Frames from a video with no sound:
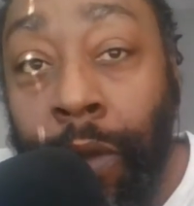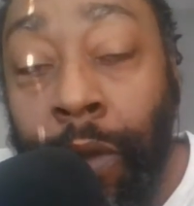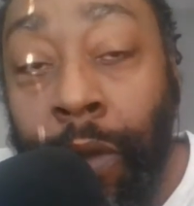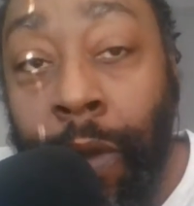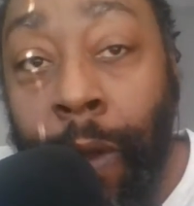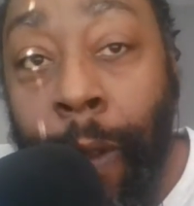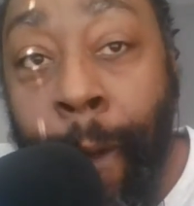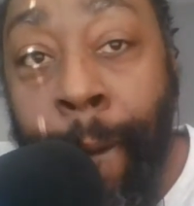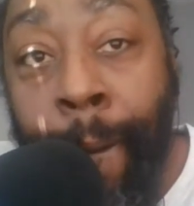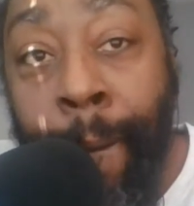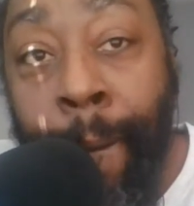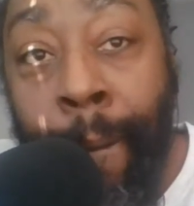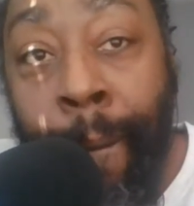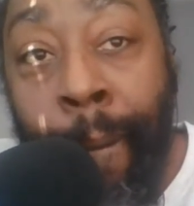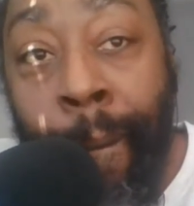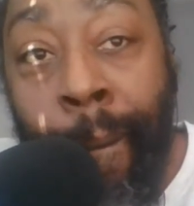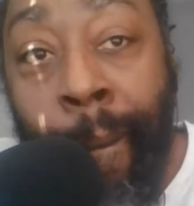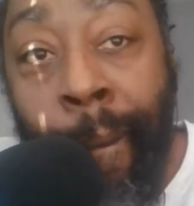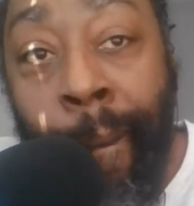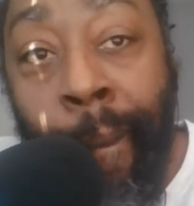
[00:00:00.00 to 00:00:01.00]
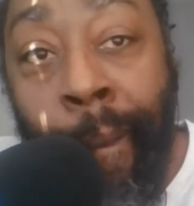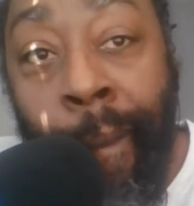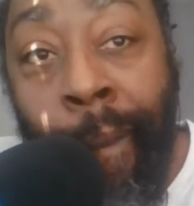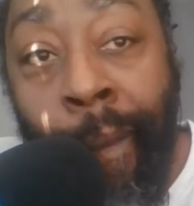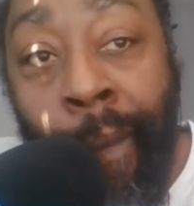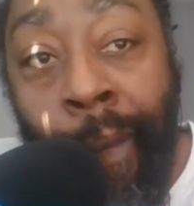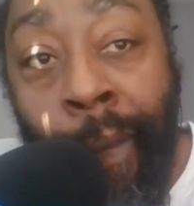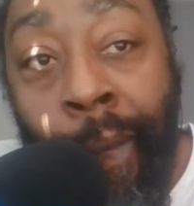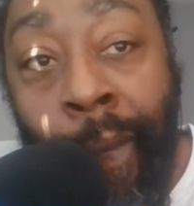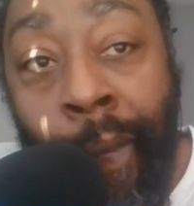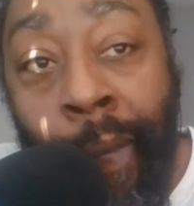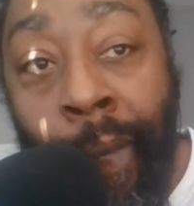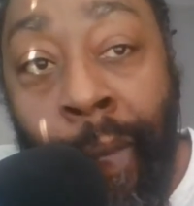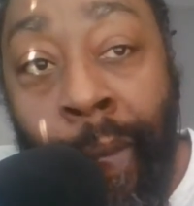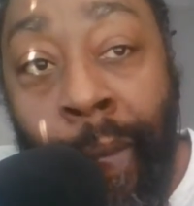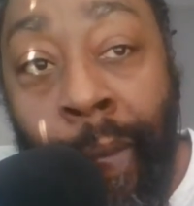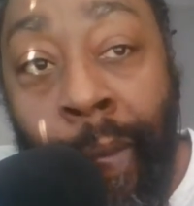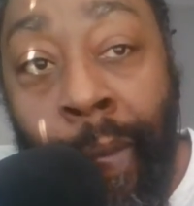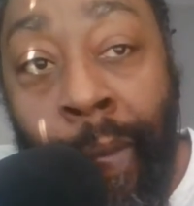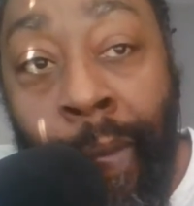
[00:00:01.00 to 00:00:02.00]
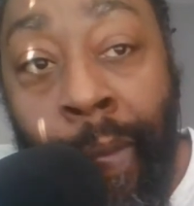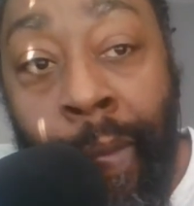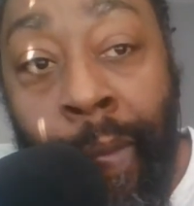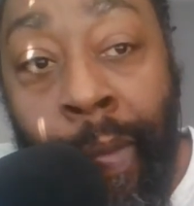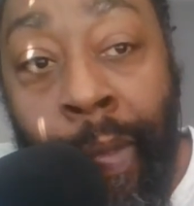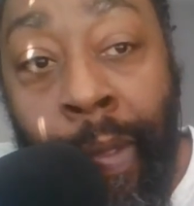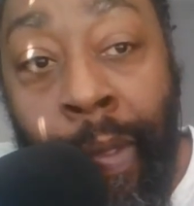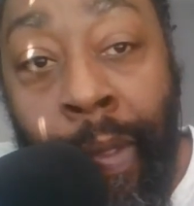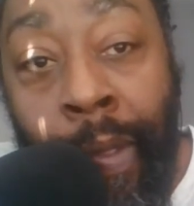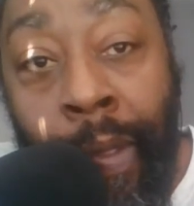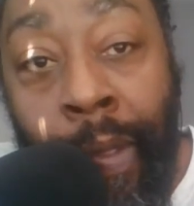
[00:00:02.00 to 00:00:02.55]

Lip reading: [no speech]